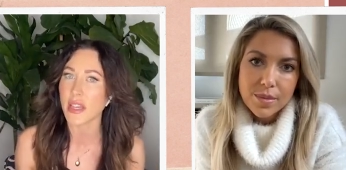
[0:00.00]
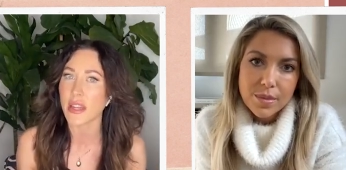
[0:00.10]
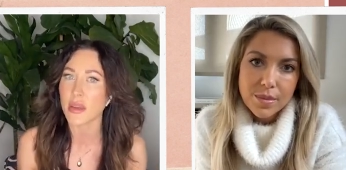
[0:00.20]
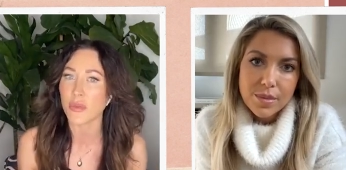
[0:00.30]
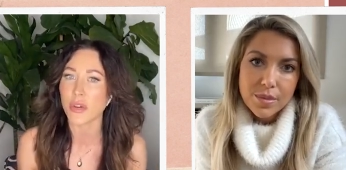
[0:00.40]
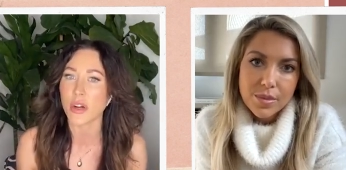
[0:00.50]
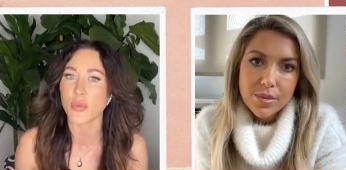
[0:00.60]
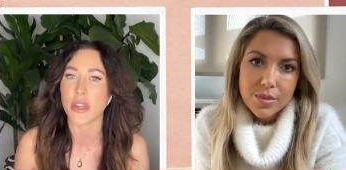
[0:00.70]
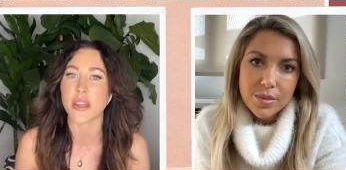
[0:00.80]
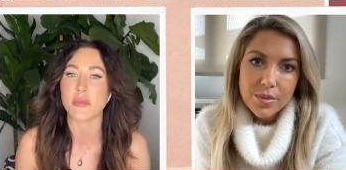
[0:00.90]
Speaker 1: anymore.
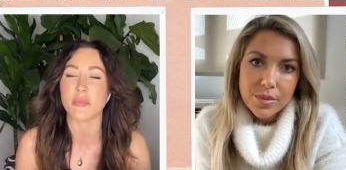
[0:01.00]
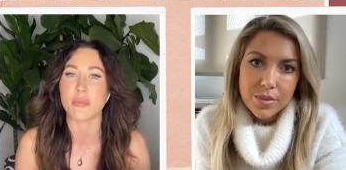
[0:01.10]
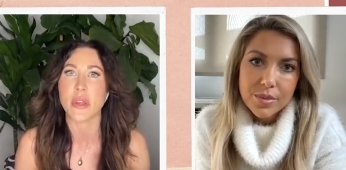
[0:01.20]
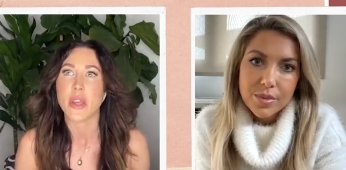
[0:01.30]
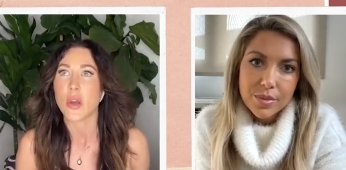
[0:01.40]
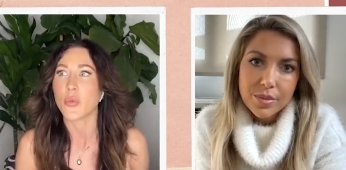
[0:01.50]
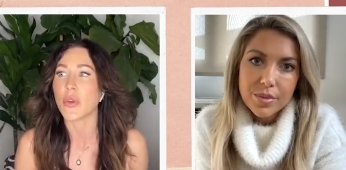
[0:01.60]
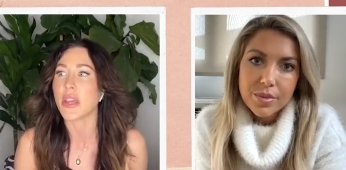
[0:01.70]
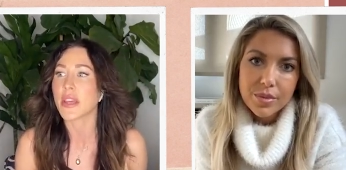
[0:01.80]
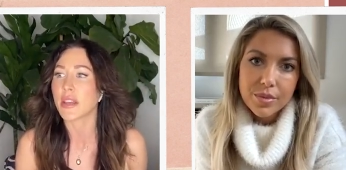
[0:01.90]
We can,
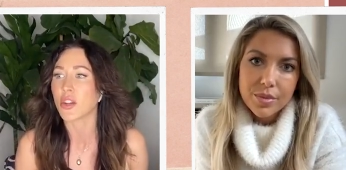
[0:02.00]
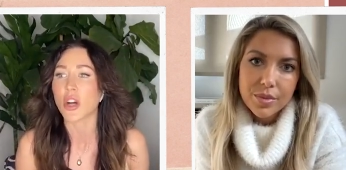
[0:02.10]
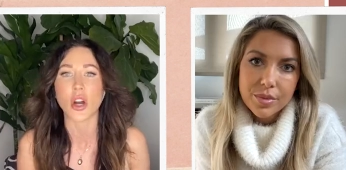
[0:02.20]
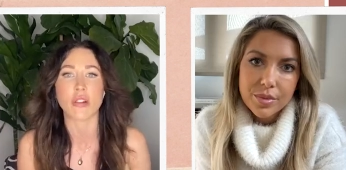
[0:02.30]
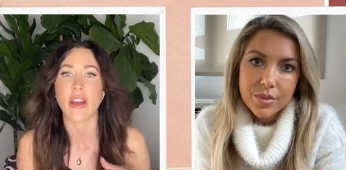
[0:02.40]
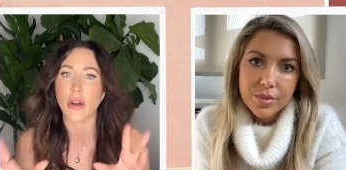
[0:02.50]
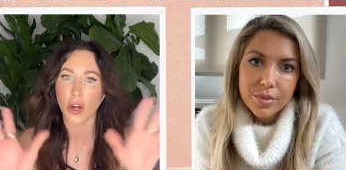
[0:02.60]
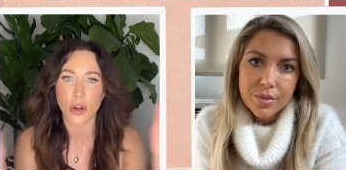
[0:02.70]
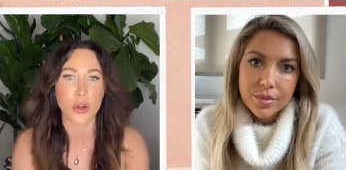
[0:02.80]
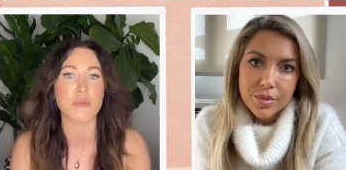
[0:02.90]
we can carve out
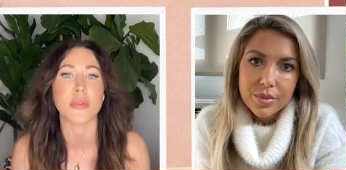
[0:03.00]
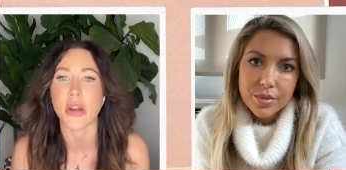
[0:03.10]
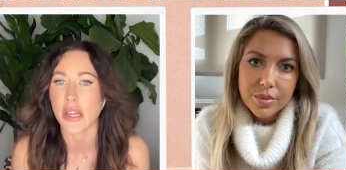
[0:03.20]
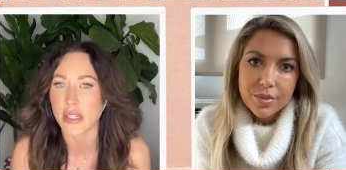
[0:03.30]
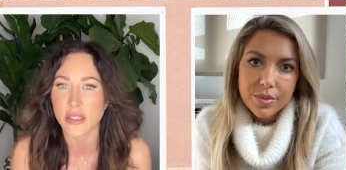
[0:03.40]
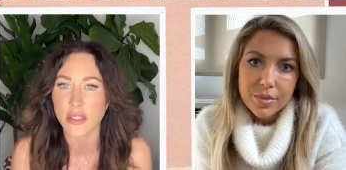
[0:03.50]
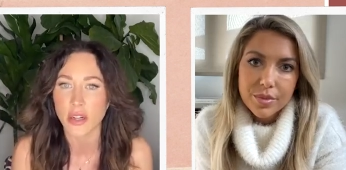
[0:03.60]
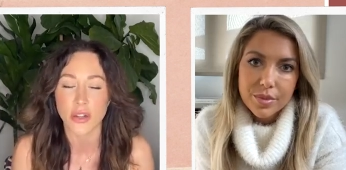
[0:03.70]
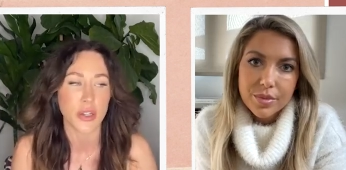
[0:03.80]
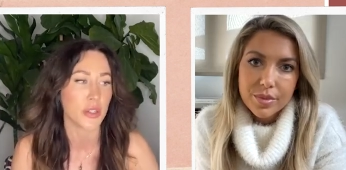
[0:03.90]
our own brand,
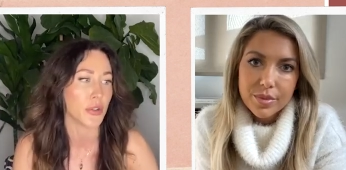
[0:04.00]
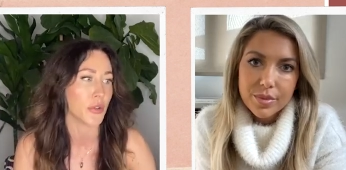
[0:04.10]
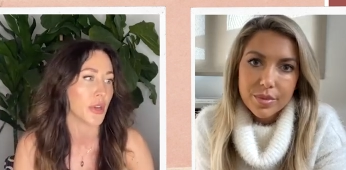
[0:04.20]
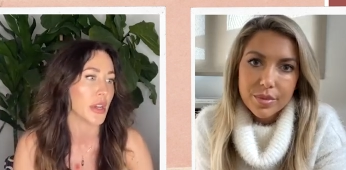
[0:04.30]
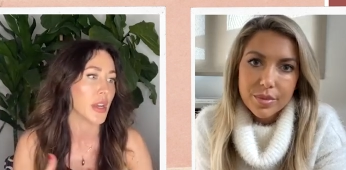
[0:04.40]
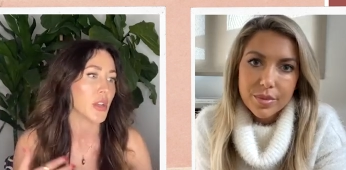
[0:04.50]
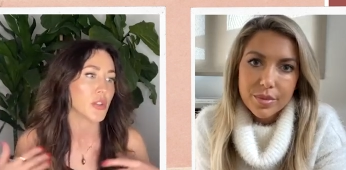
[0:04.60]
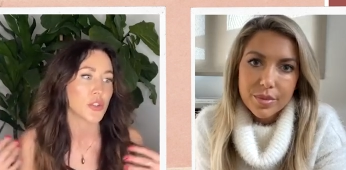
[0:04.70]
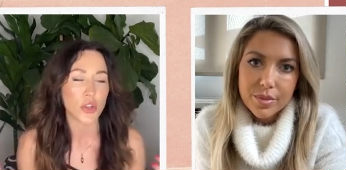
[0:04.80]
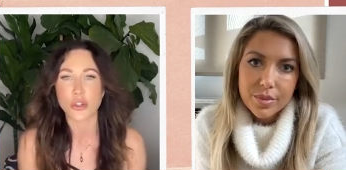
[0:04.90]
our own
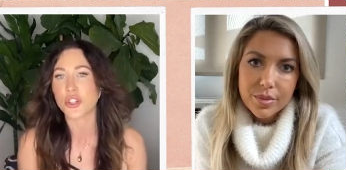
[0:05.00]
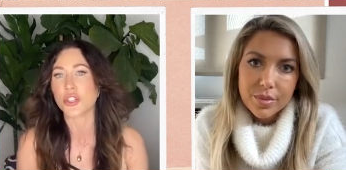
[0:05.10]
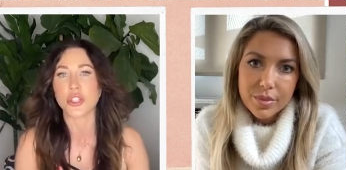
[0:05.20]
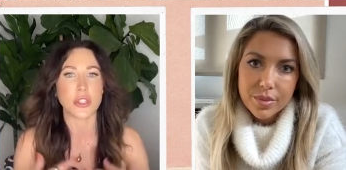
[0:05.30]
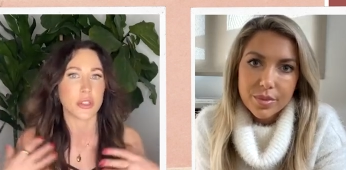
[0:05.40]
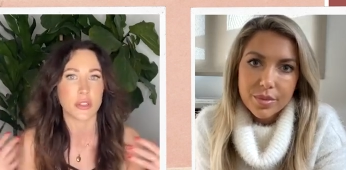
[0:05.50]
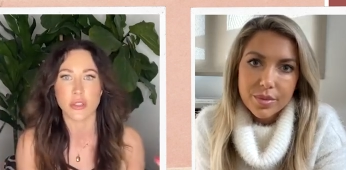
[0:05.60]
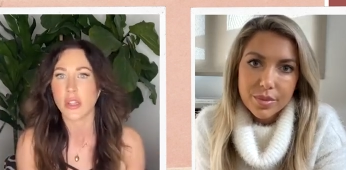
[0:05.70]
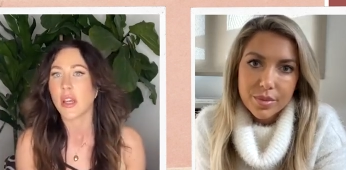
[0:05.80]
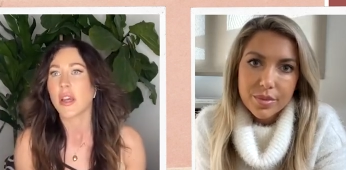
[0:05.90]
social,
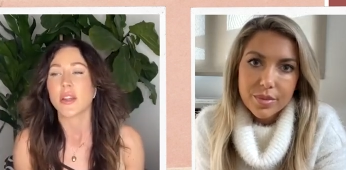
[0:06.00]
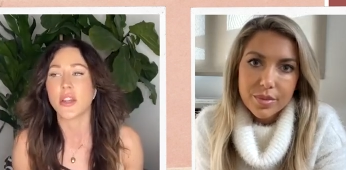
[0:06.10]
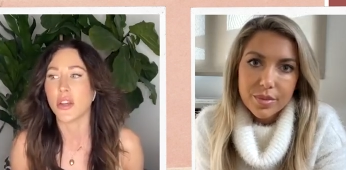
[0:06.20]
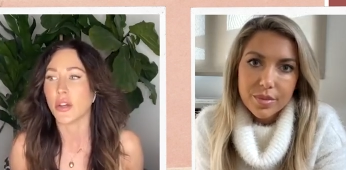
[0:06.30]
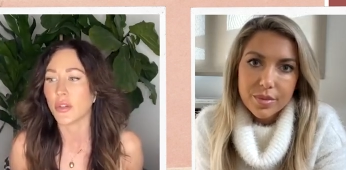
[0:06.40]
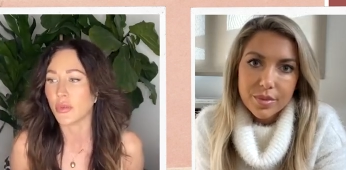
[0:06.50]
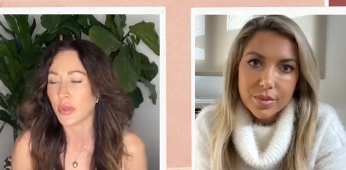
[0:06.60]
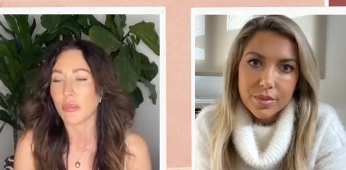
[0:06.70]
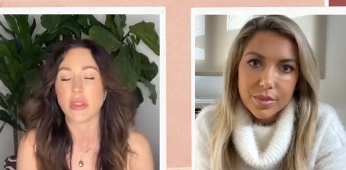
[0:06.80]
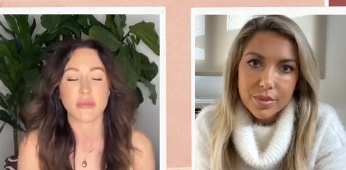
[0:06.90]
you know,
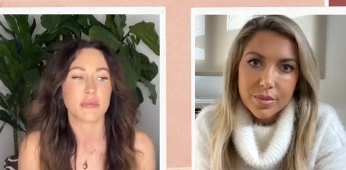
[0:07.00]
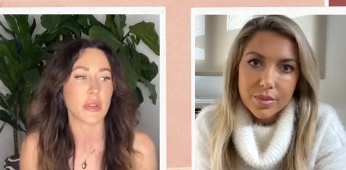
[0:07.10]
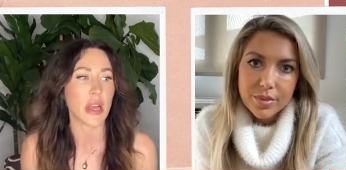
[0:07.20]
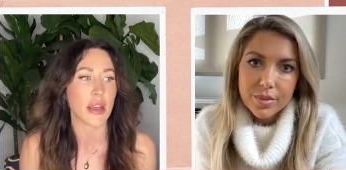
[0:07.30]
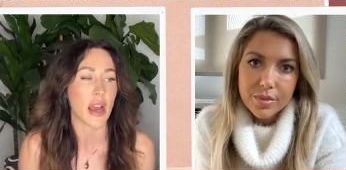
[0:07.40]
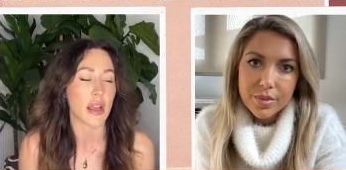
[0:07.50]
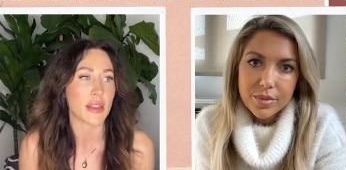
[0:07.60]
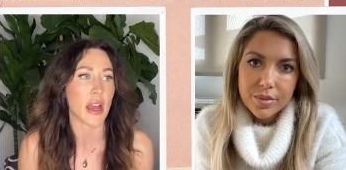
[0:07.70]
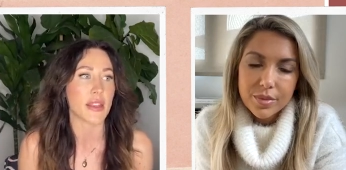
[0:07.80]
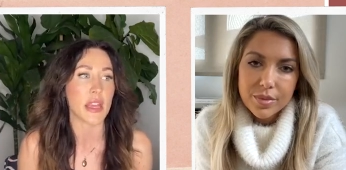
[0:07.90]
I, I,
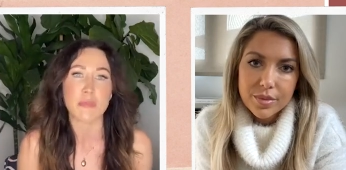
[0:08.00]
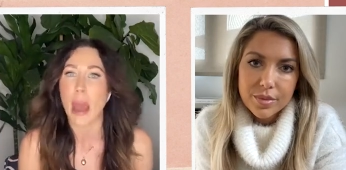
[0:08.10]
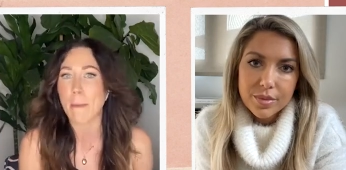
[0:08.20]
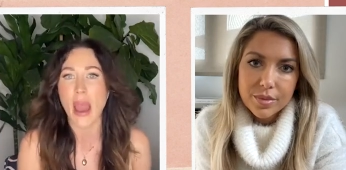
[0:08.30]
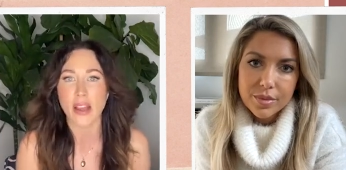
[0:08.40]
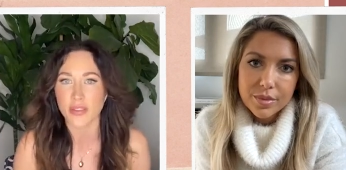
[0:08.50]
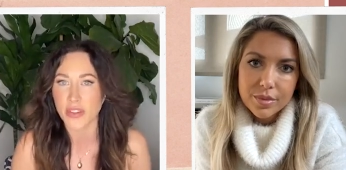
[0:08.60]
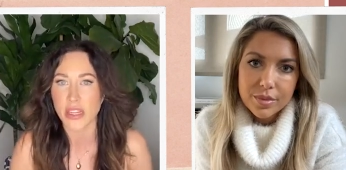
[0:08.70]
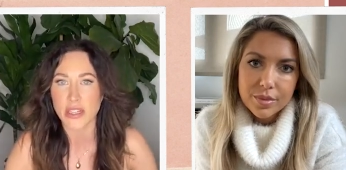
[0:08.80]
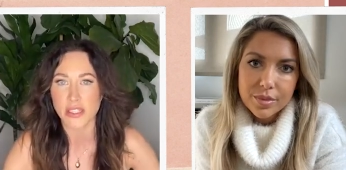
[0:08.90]
I think Pat
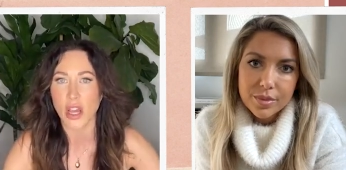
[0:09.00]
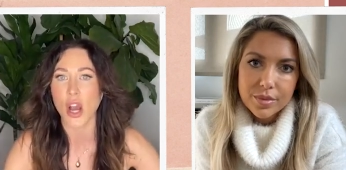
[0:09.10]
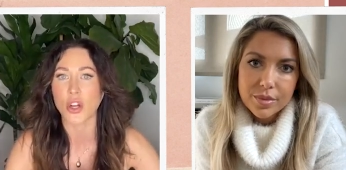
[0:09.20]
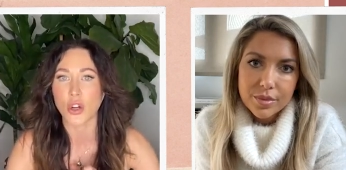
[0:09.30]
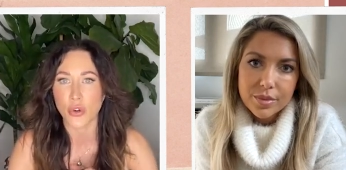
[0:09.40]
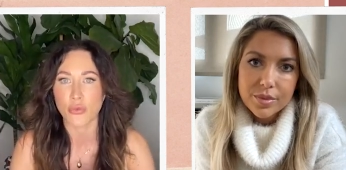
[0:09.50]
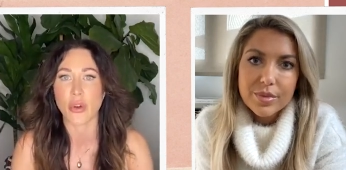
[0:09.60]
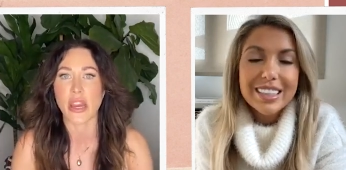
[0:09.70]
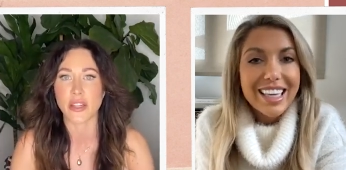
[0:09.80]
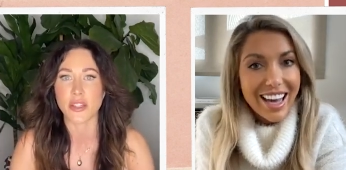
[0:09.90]
McAfee does a great
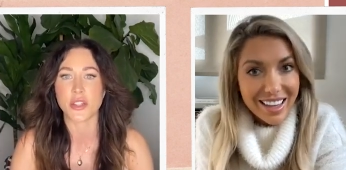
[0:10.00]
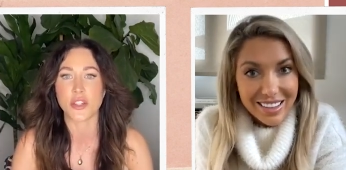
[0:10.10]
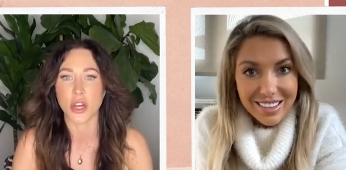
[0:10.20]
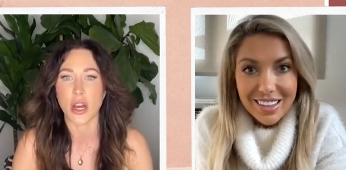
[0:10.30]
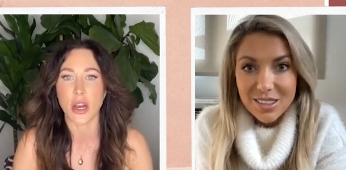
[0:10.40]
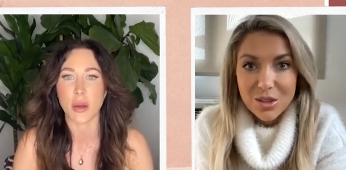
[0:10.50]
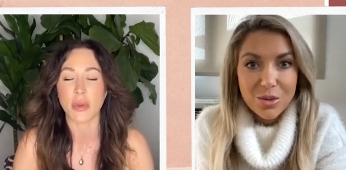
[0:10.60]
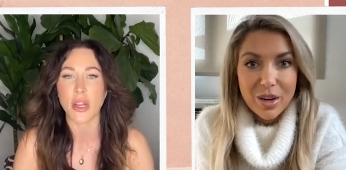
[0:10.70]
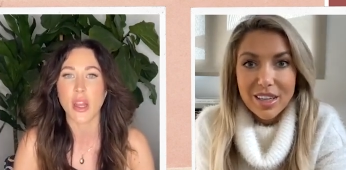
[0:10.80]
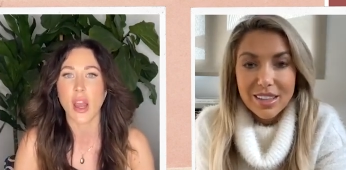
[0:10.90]
yes, job. A
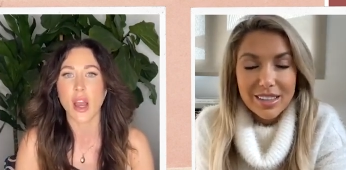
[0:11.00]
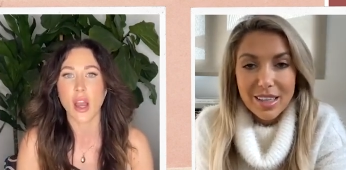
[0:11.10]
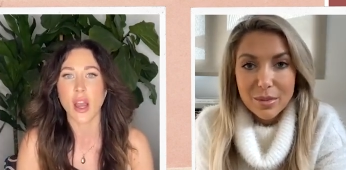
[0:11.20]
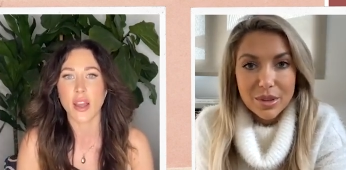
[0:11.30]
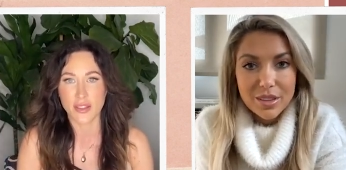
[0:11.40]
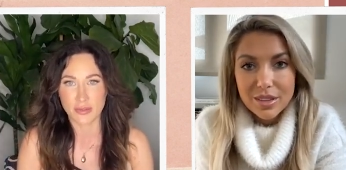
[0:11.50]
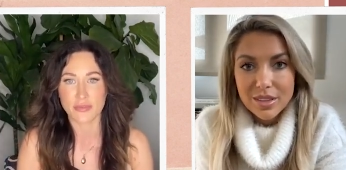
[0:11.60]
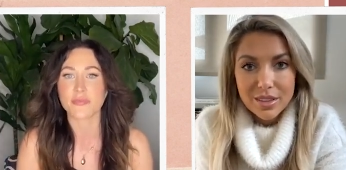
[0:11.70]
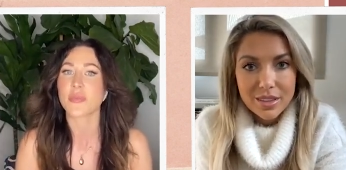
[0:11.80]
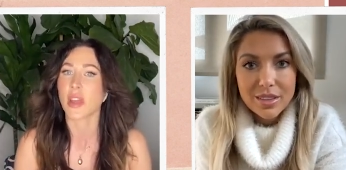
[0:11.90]
great example
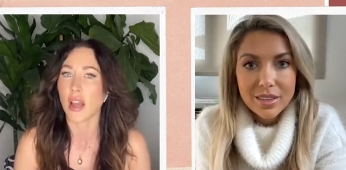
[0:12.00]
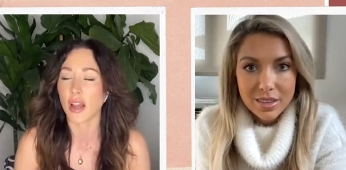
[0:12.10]
of like